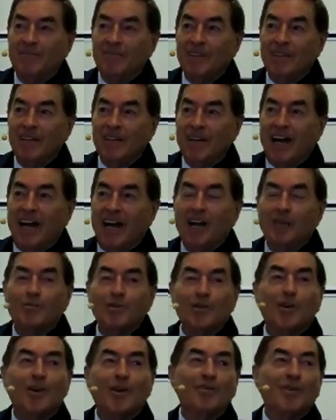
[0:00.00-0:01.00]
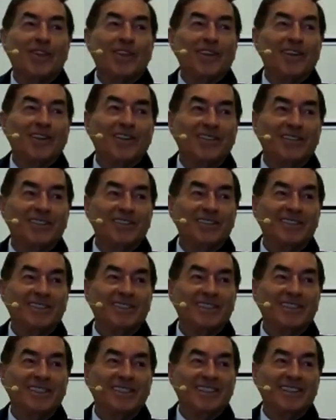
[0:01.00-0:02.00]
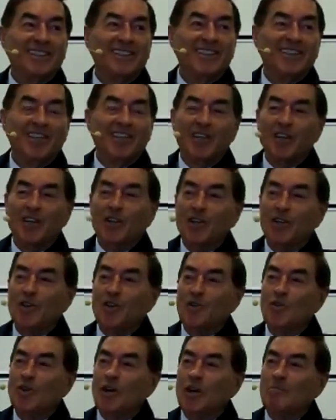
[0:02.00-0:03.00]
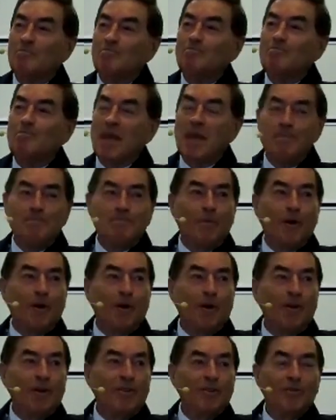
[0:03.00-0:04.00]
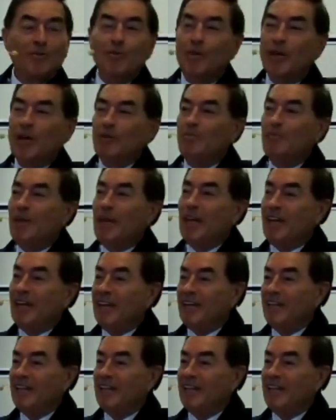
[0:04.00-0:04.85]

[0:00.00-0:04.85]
I will go with you. Your people will be